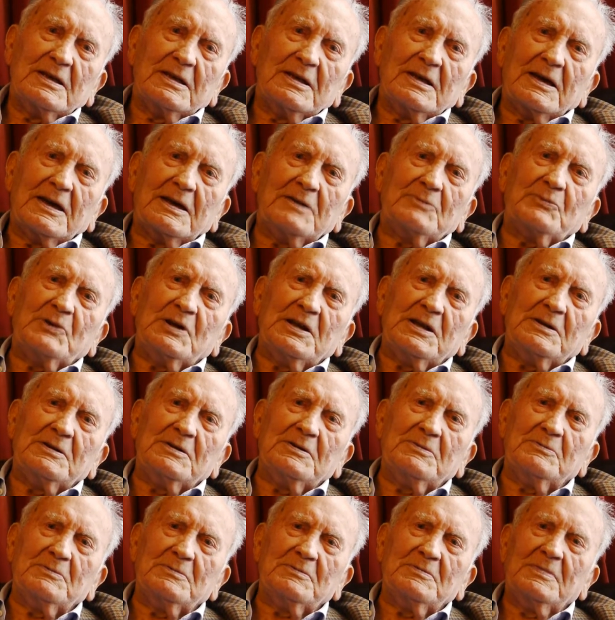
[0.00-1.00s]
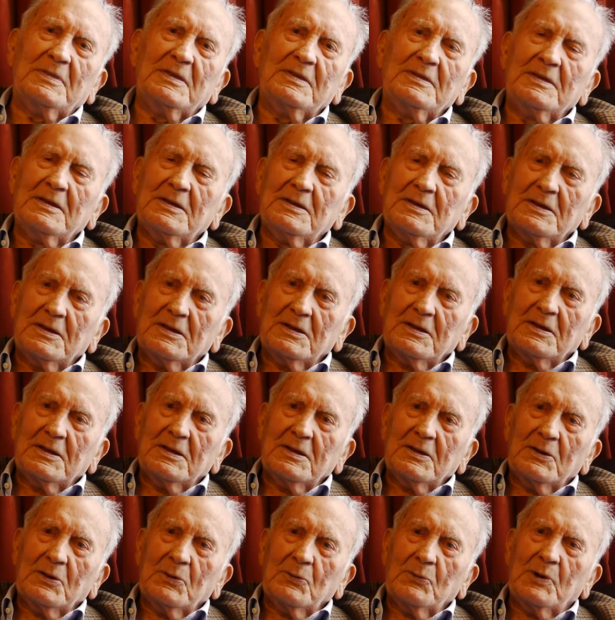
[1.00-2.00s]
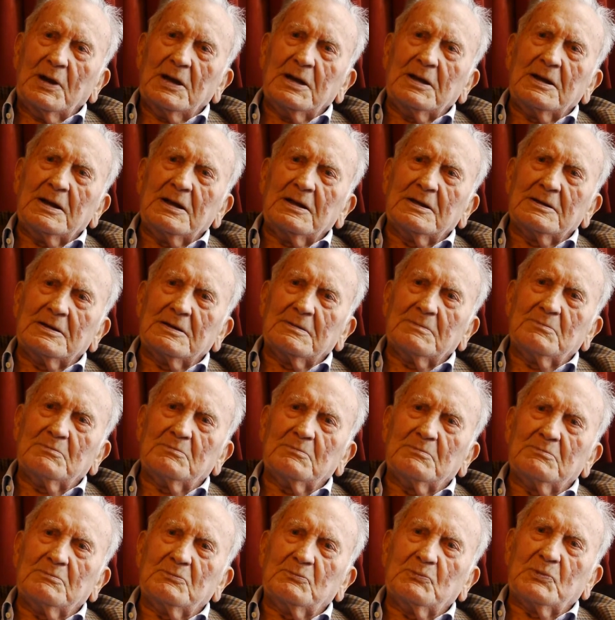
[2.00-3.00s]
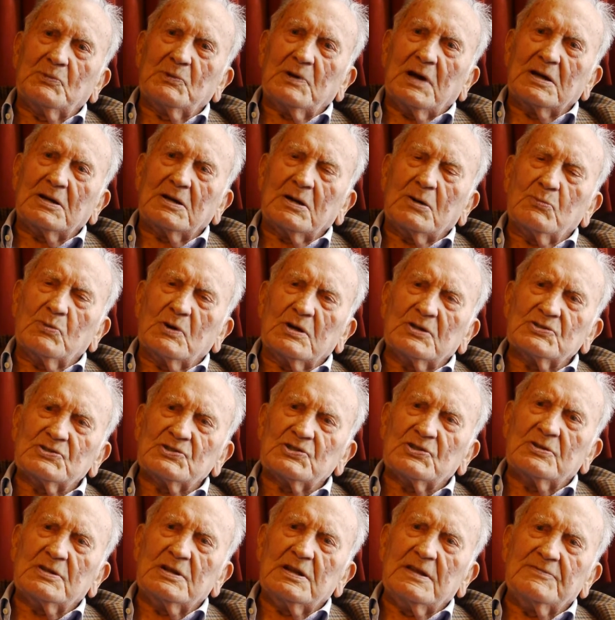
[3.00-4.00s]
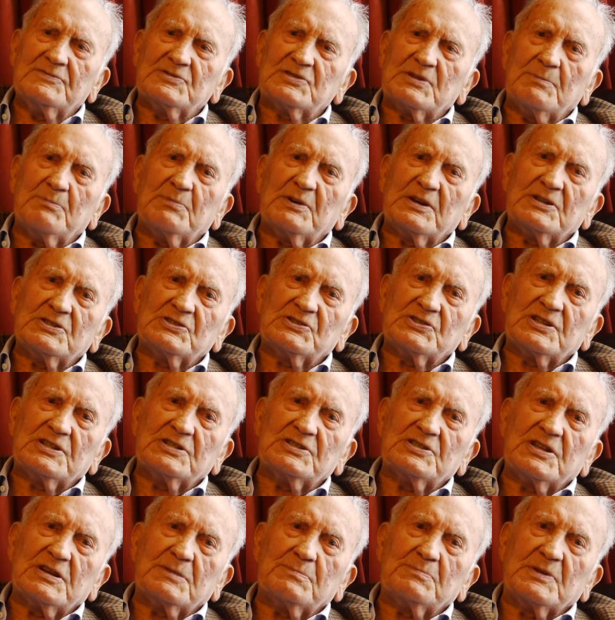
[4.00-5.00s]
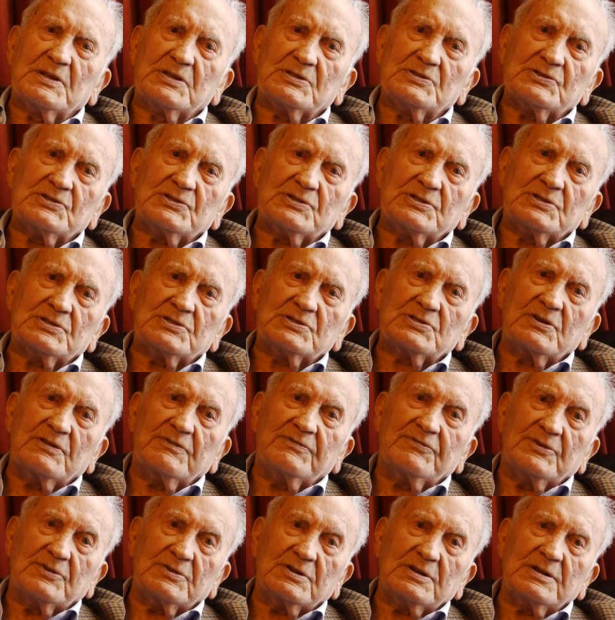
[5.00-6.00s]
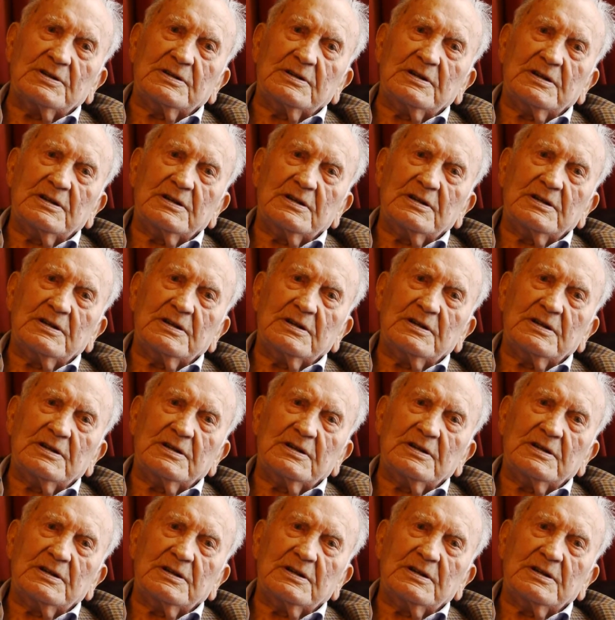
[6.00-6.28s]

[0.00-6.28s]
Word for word: And when, when uh, I got one son lives in Bury St Edmunds in Suffolk,